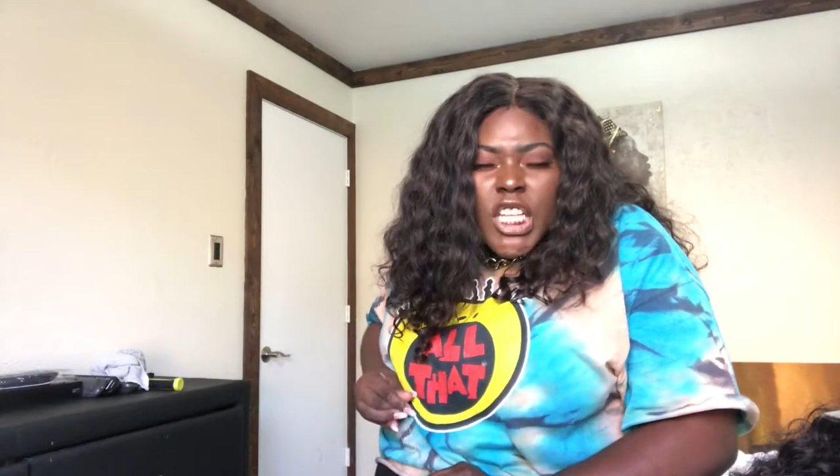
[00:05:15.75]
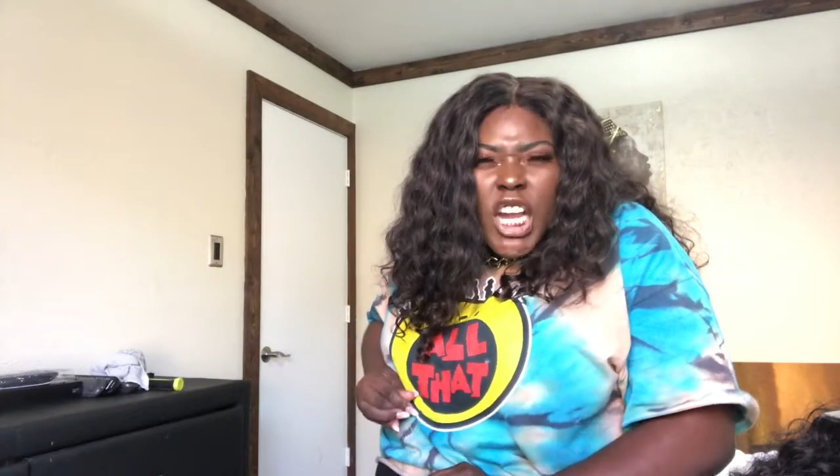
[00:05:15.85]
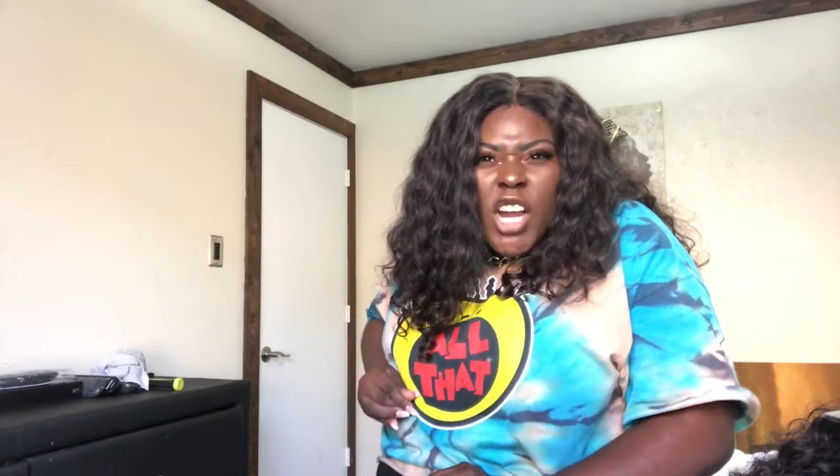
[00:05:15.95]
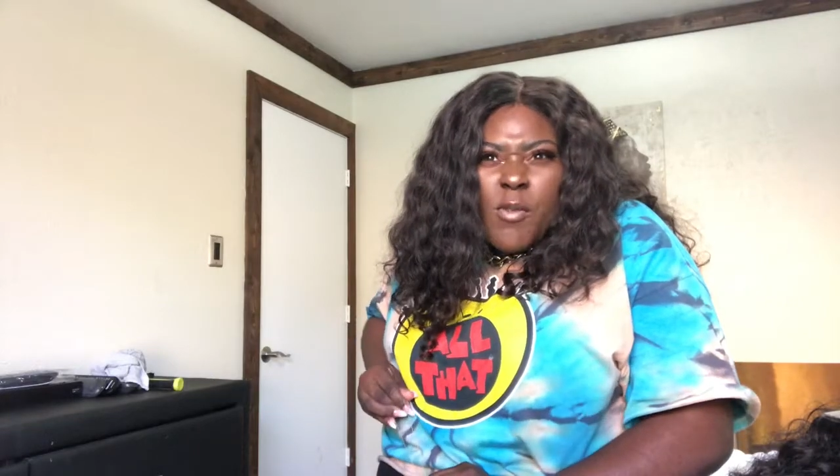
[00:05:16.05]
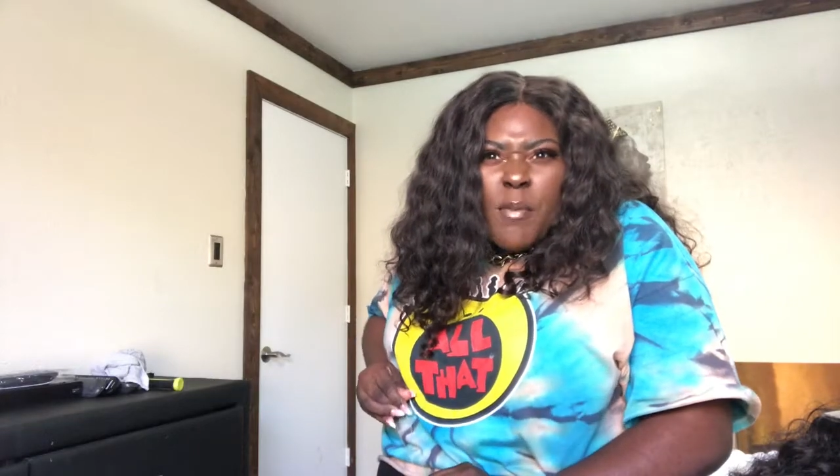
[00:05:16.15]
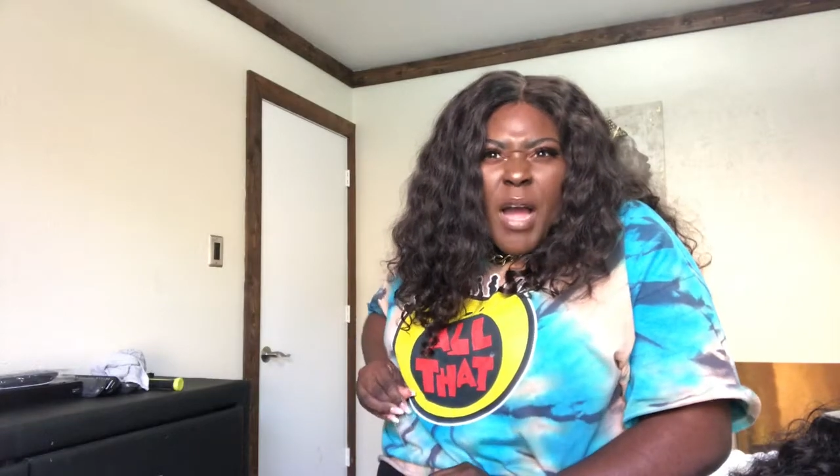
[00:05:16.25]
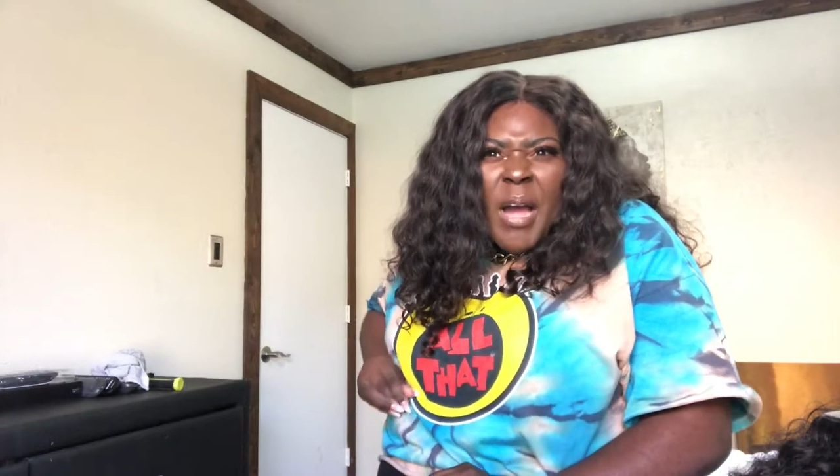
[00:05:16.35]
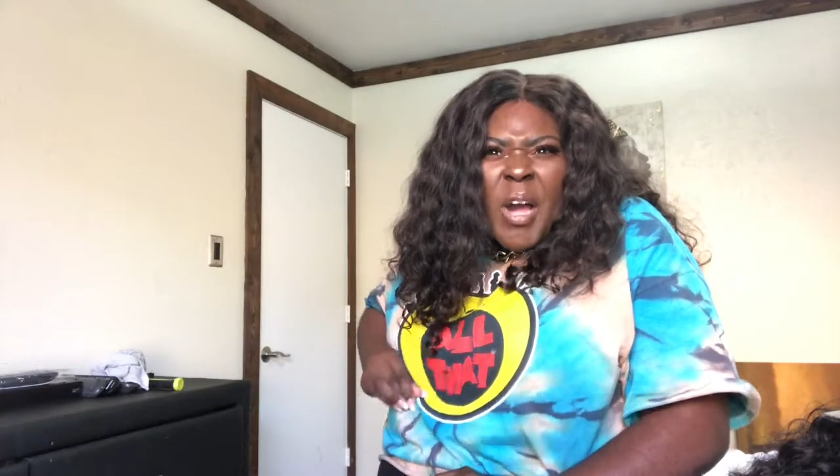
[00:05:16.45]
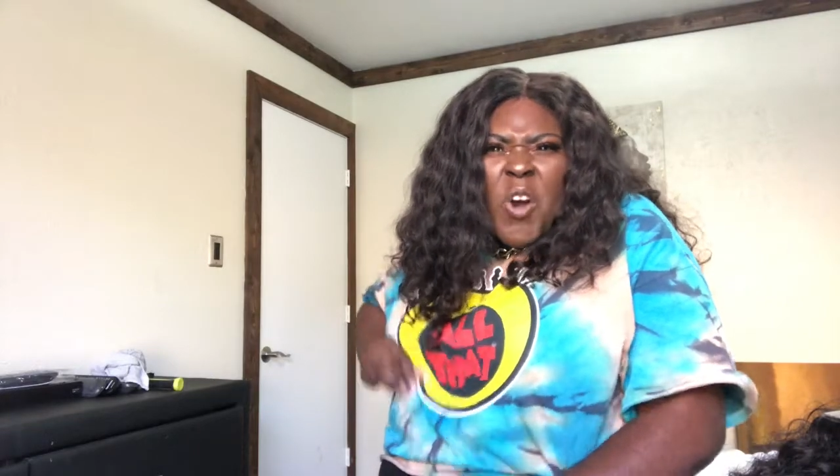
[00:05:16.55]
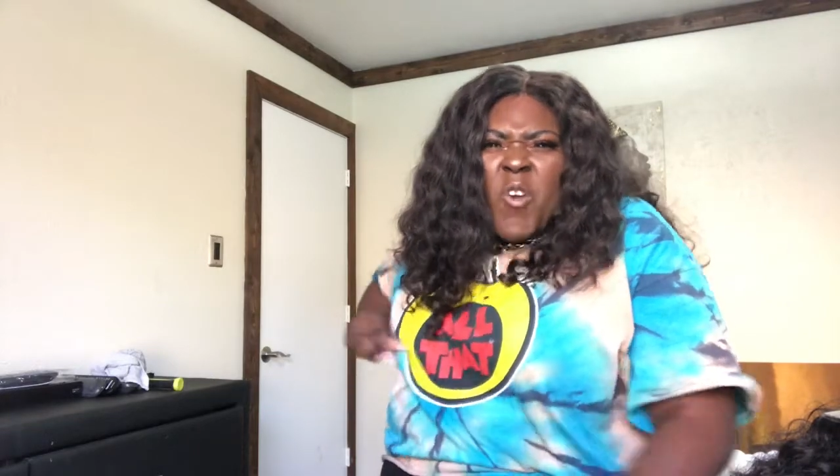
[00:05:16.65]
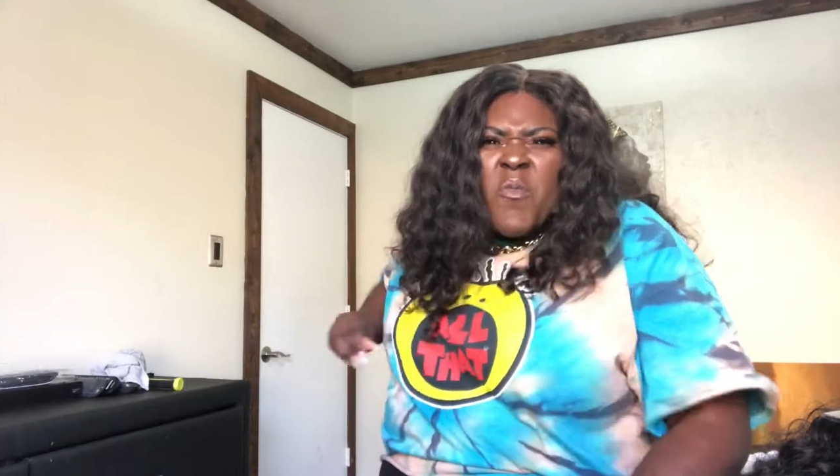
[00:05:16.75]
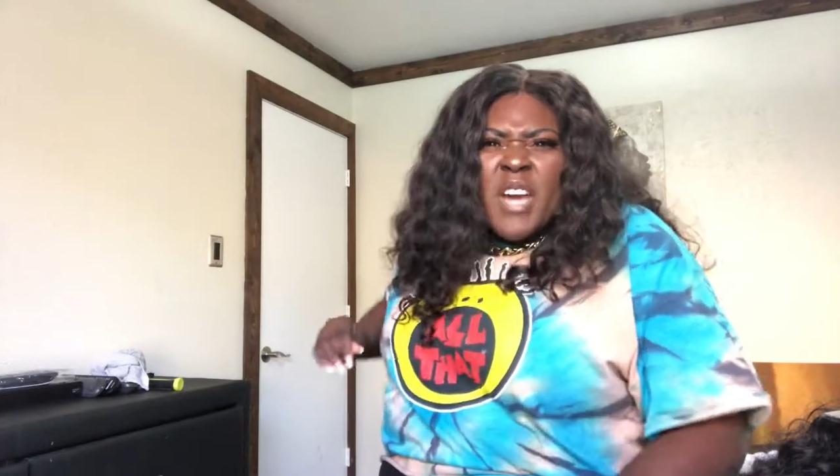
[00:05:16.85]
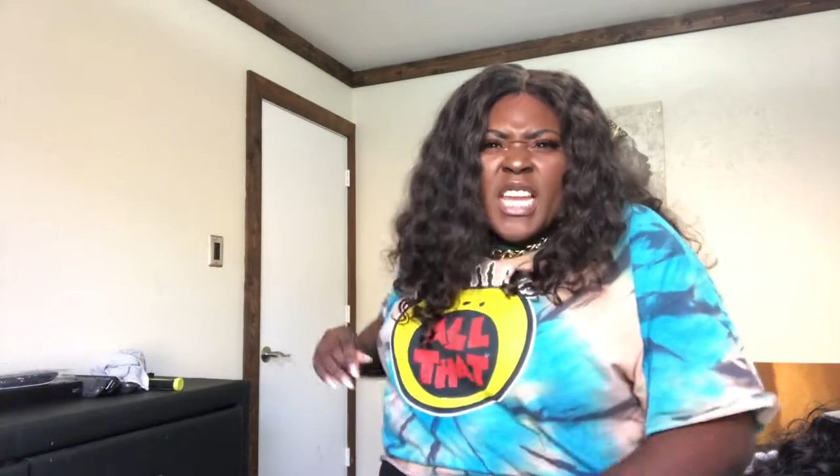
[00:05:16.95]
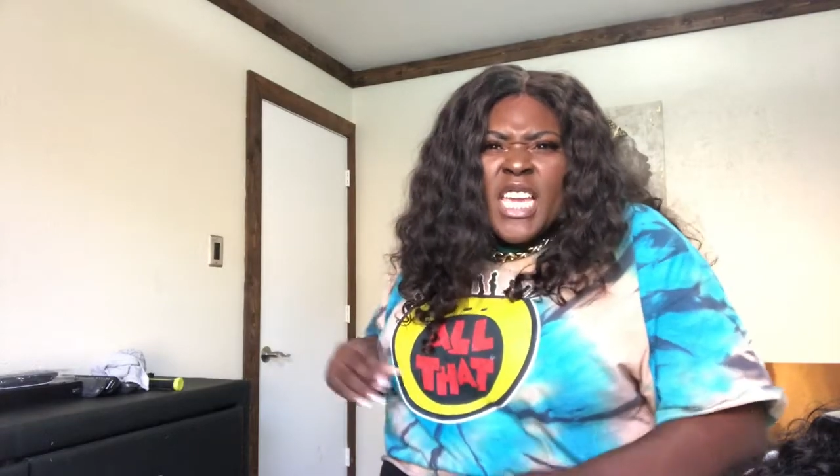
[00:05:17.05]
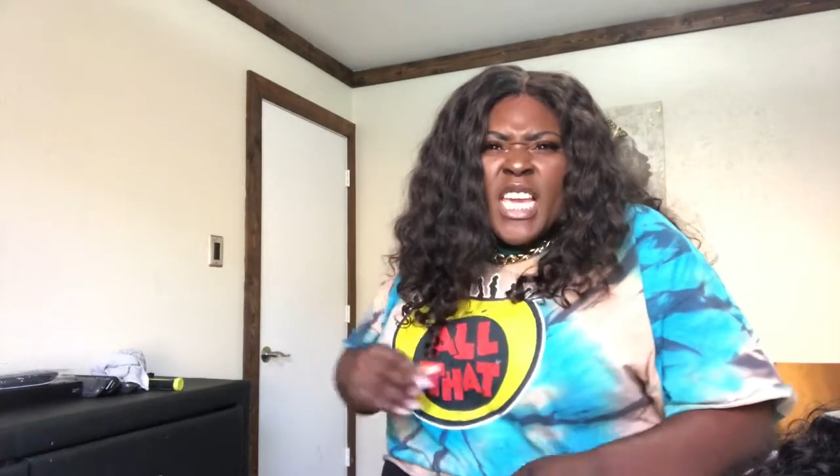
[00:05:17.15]
hair with my own
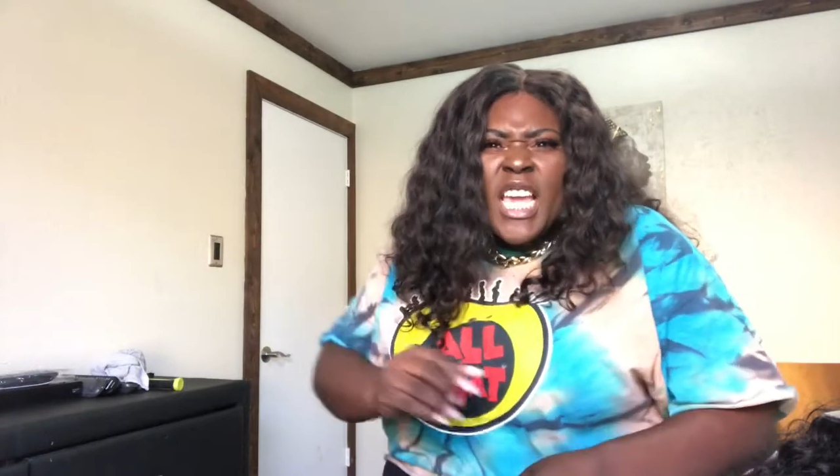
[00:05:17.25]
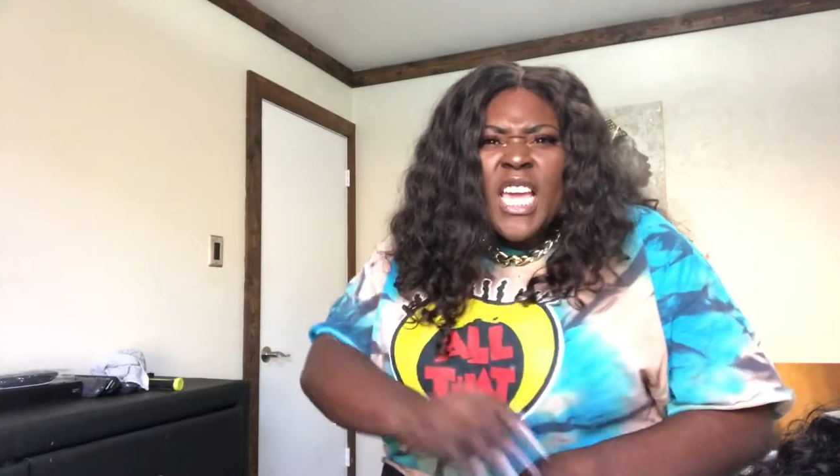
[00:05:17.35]
money.